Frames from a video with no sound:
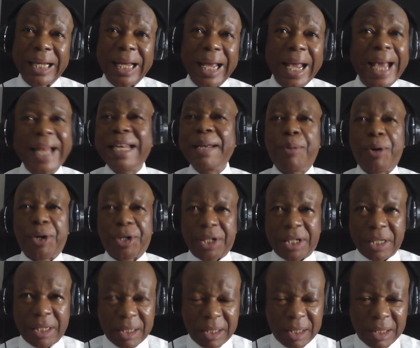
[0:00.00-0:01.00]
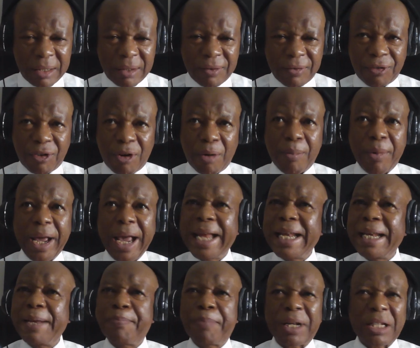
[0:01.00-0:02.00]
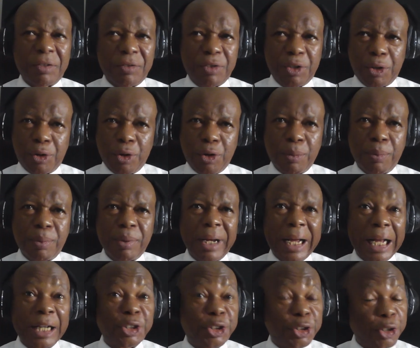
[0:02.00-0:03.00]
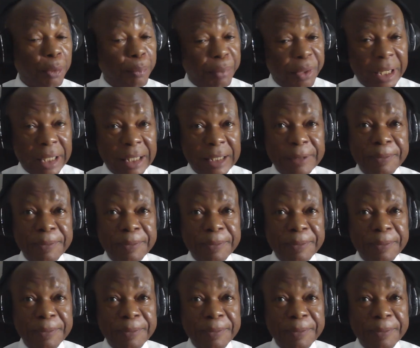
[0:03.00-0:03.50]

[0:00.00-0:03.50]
anybody from any part of the globe can jump in.